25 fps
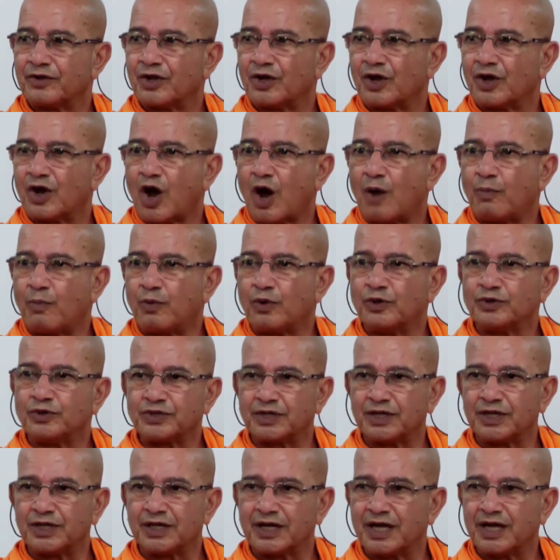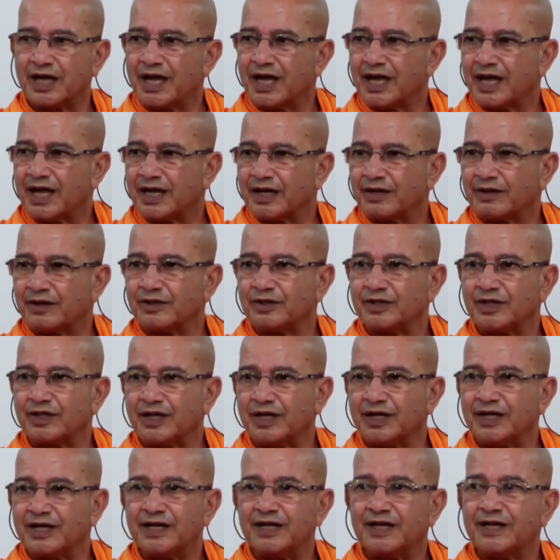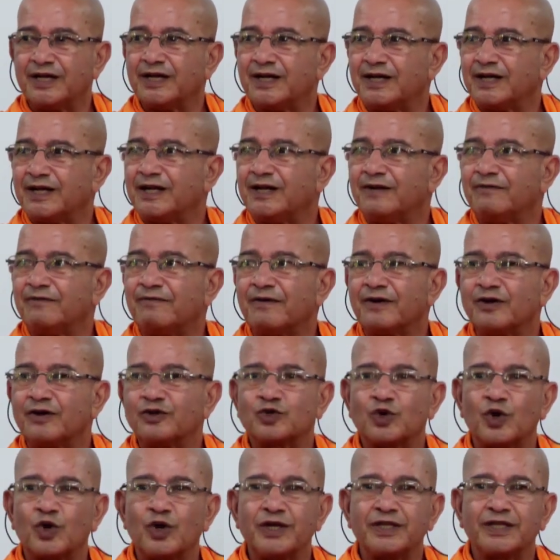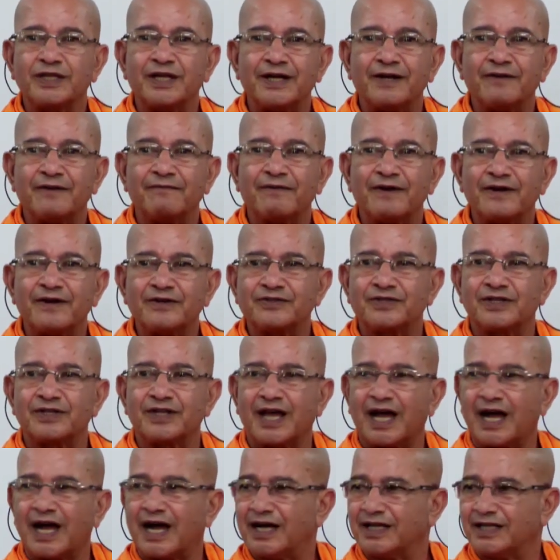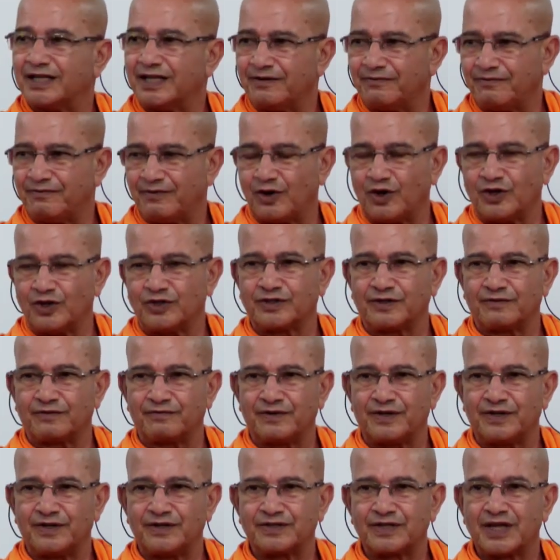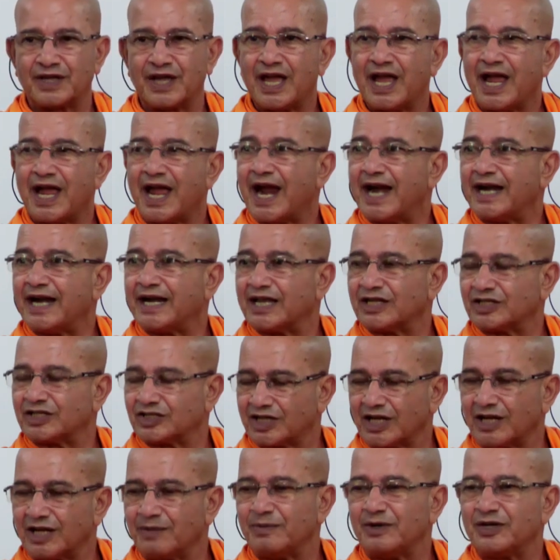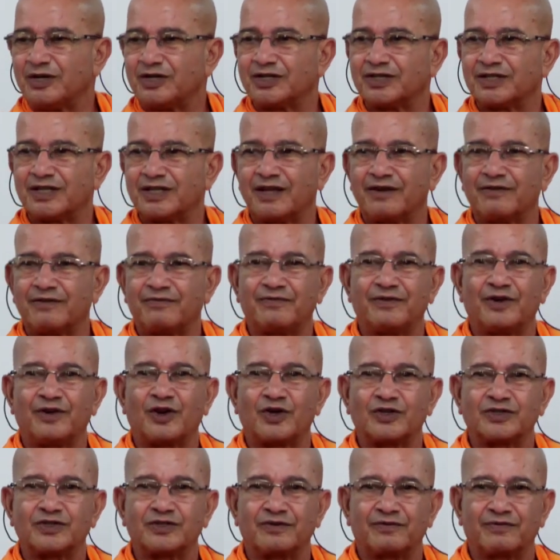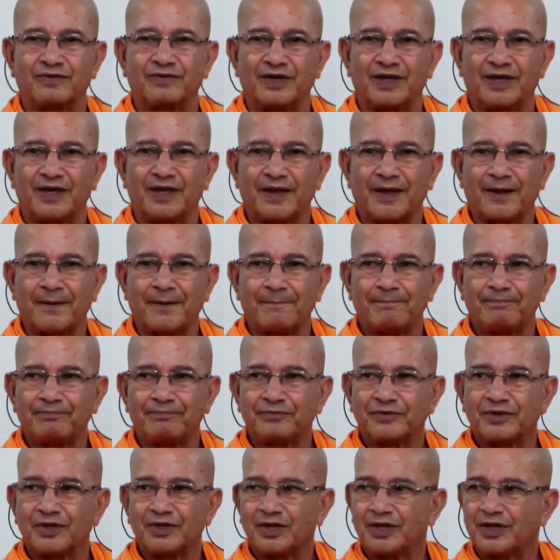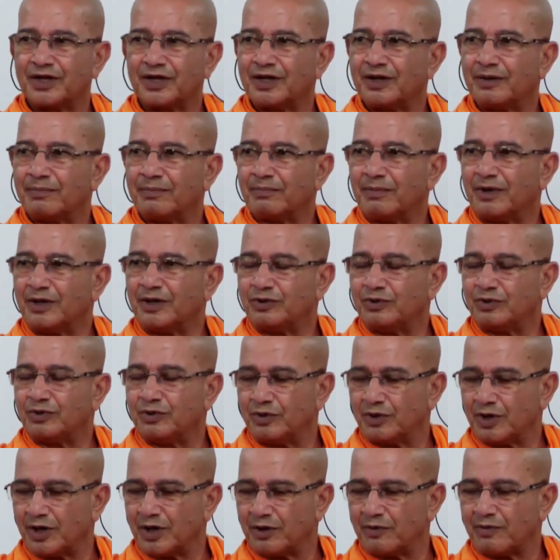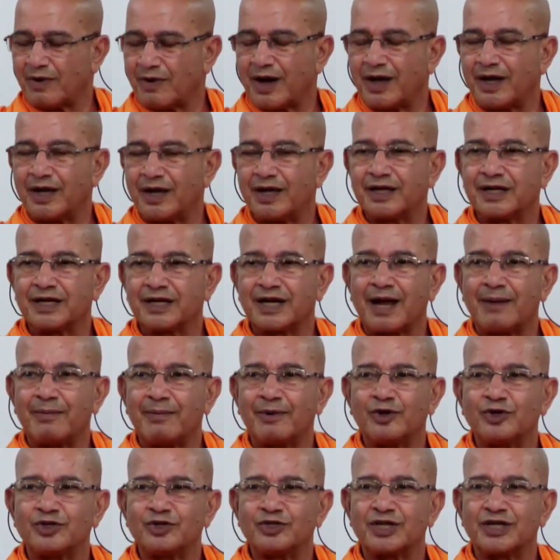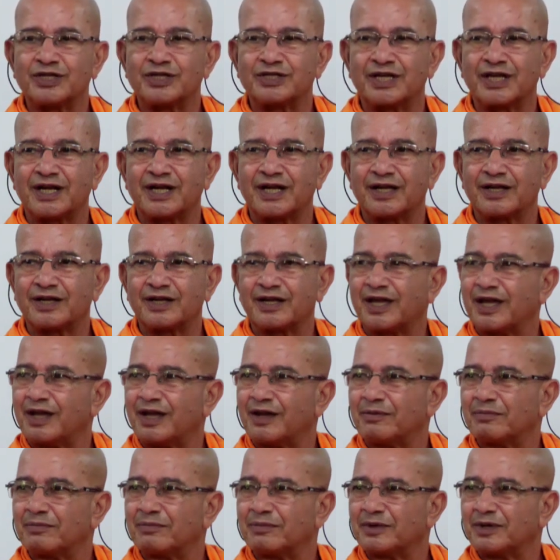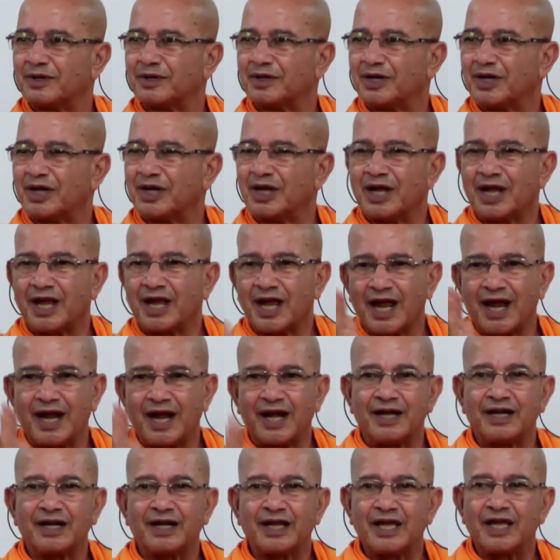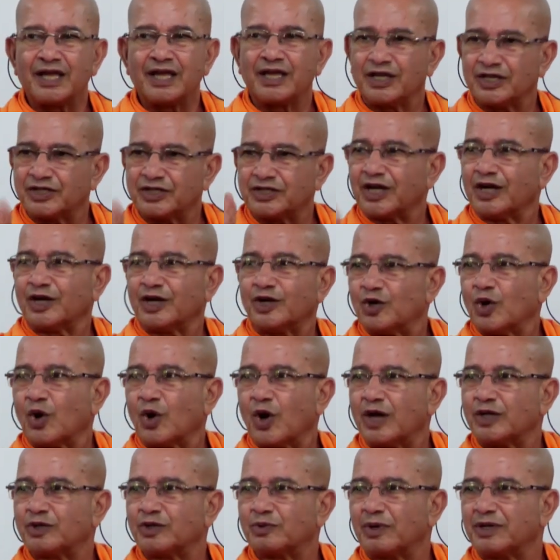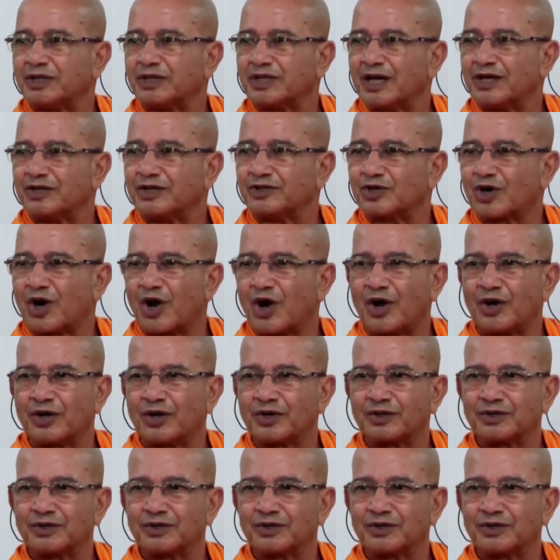opposing and showing the defects in other philosophies and establishing their philosophy. Ramanujacharya came and he said, no, Advaita is wrong.